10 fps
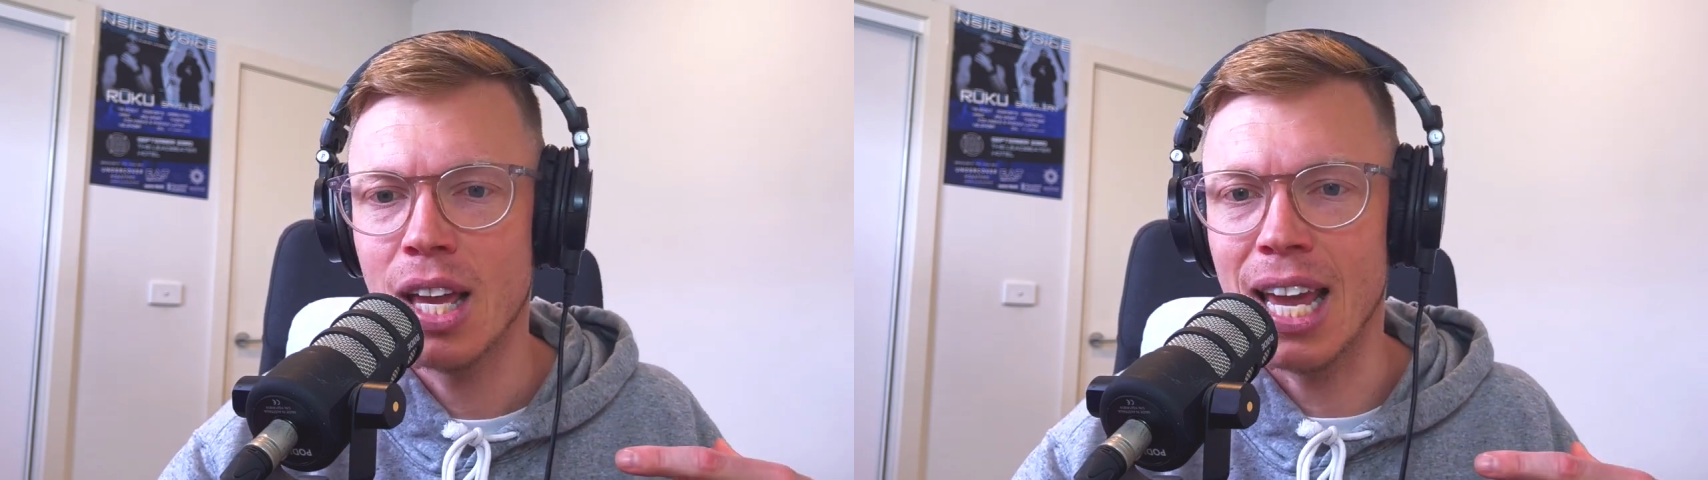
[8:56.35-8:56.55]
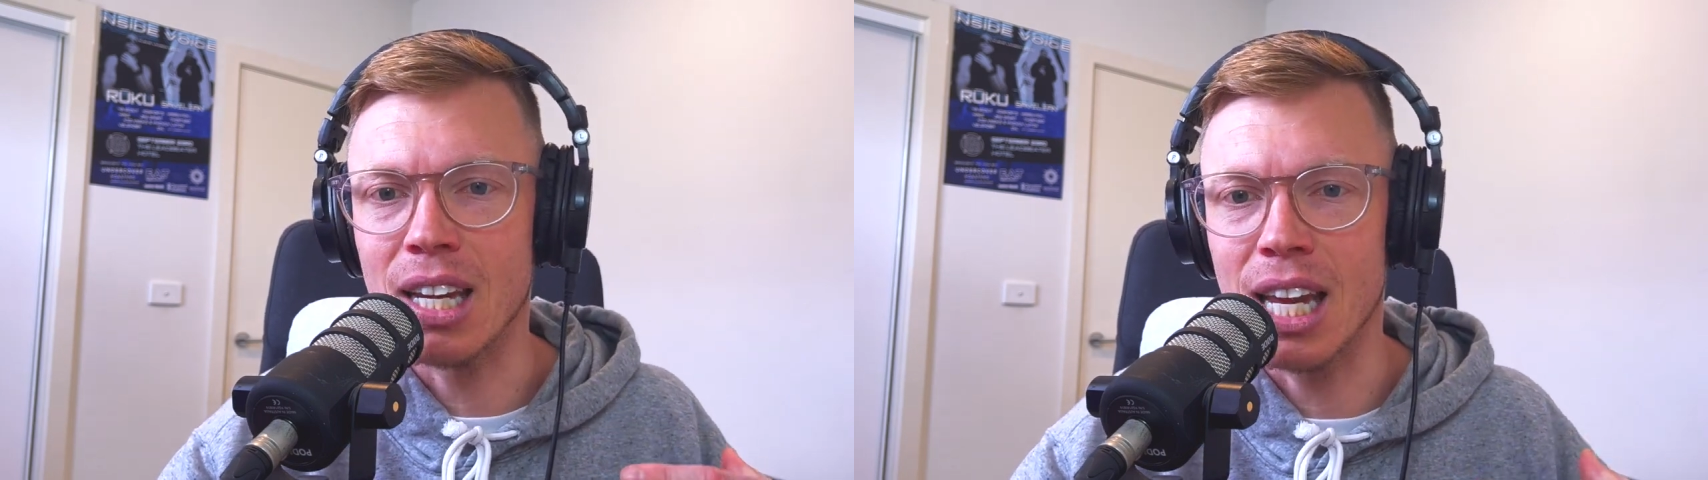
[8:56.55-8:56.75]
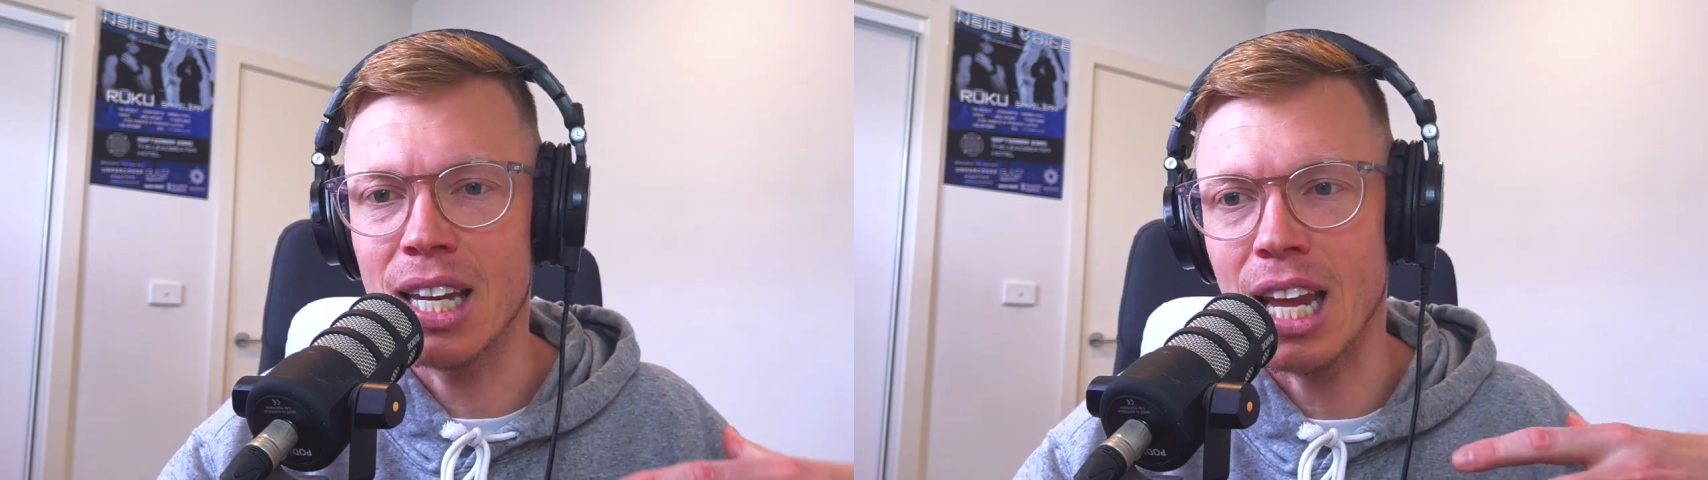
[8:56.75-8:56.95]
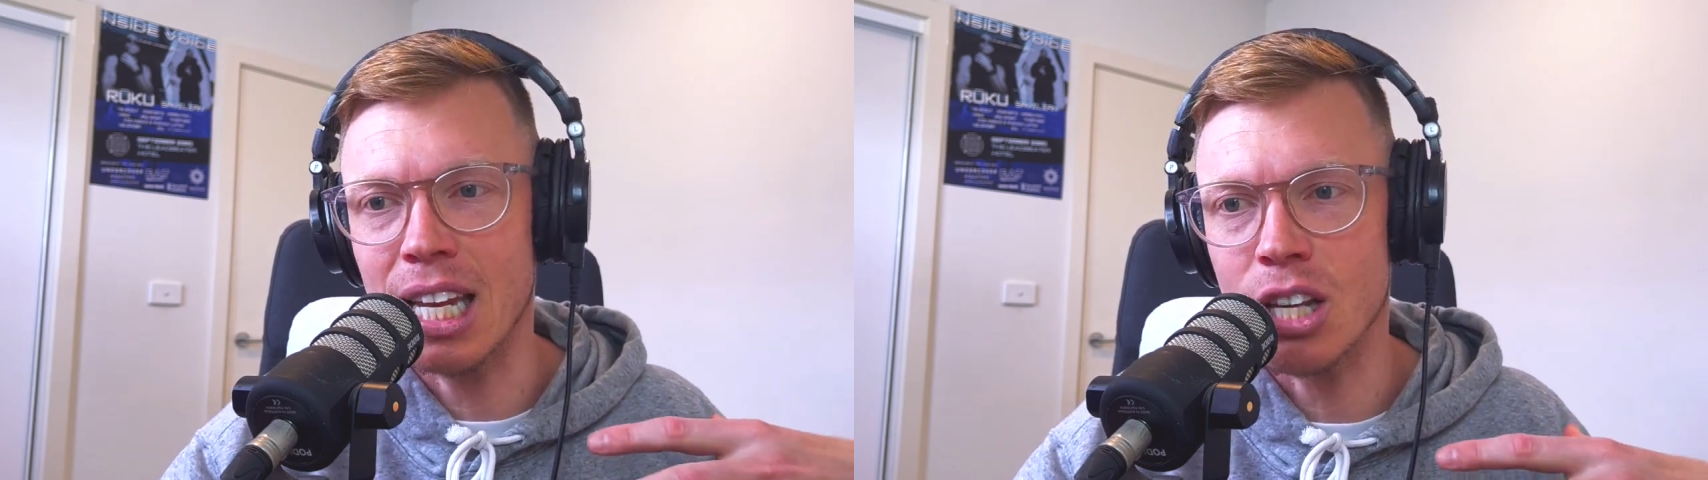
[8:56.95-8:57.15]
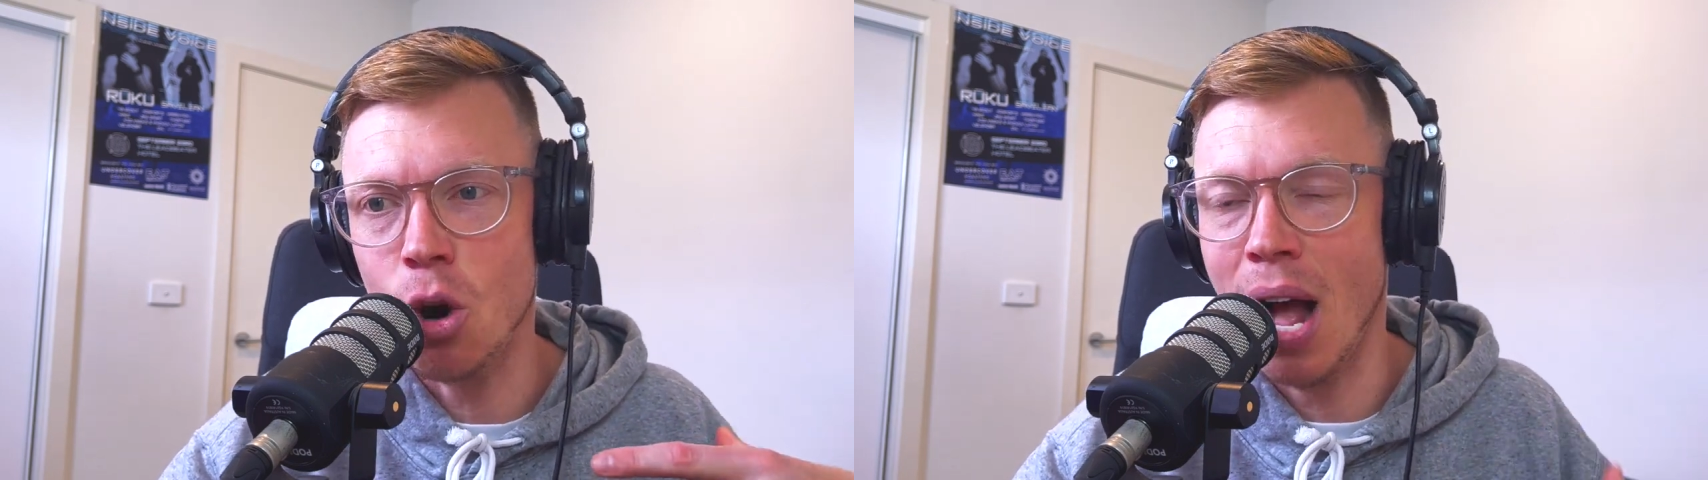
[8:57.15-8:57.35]
and and
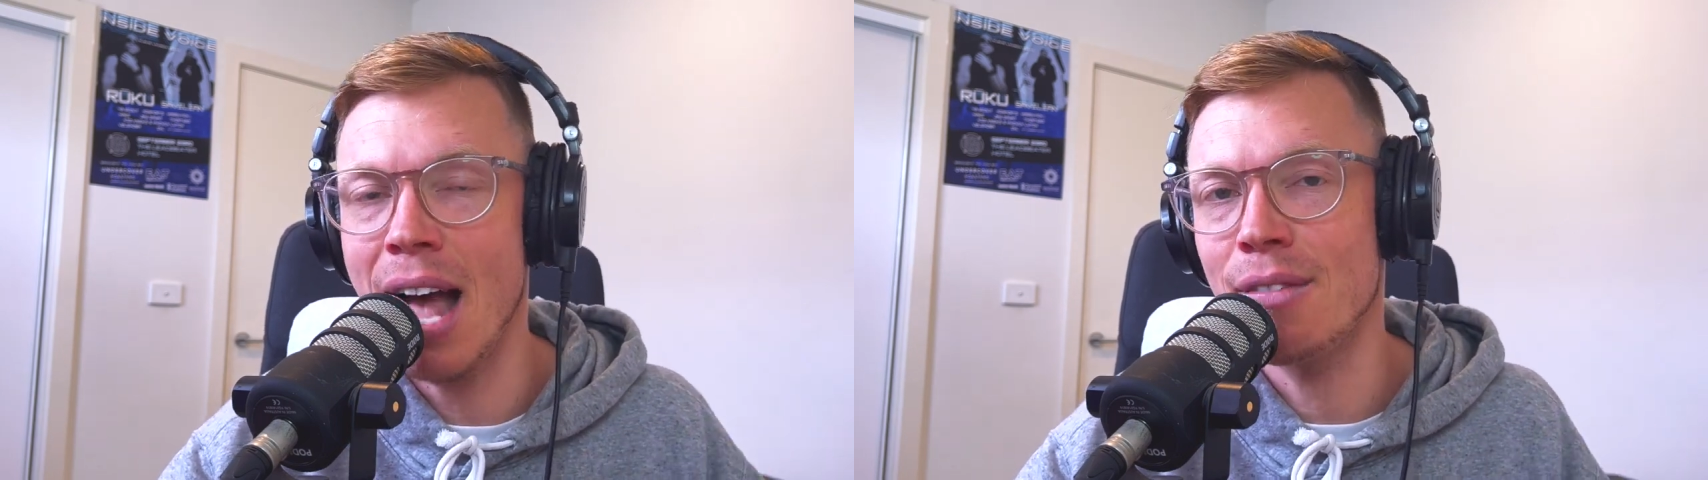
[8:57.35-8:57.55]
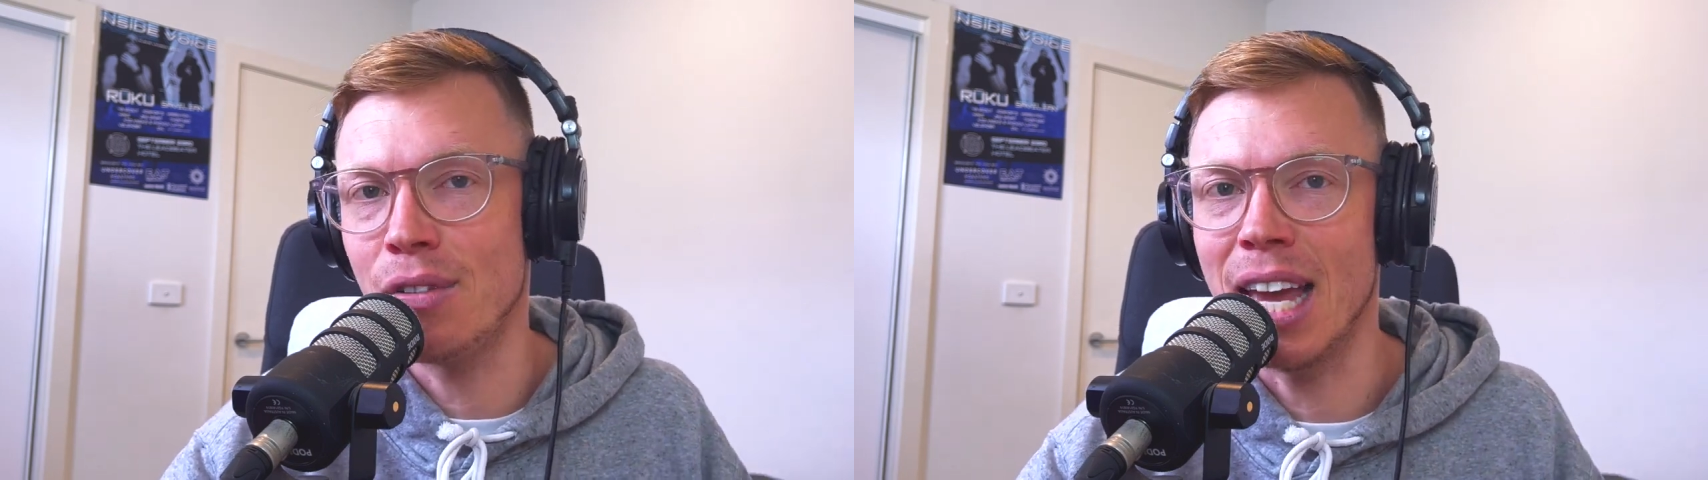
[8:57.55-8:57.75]
and not have